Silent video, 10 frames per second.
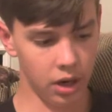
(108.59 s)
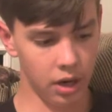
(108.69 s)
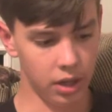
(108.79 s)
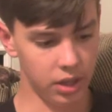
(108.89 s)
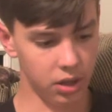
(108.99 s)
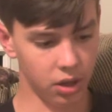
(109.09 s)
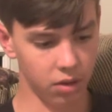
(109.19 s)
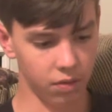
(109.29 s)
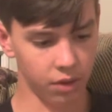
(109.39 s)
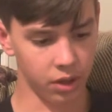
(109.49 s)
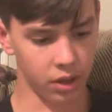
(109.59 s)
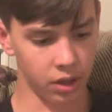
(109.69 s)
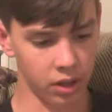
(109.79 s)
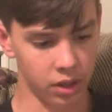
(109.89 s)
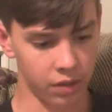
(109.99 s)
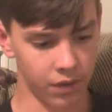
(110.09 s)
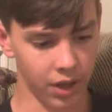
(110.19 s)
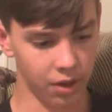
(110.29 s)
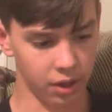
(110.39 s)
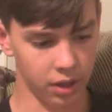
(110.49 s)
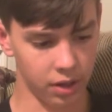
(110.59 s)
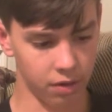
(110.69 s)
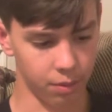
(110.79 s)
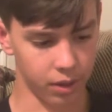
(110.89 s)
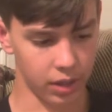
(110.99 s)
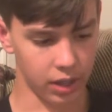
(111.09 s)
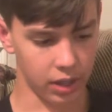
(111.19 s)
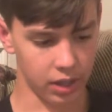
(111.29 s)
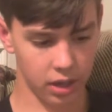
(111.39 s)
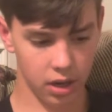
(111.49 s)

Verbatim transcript: This calls for endurance and faithfulness from the saints.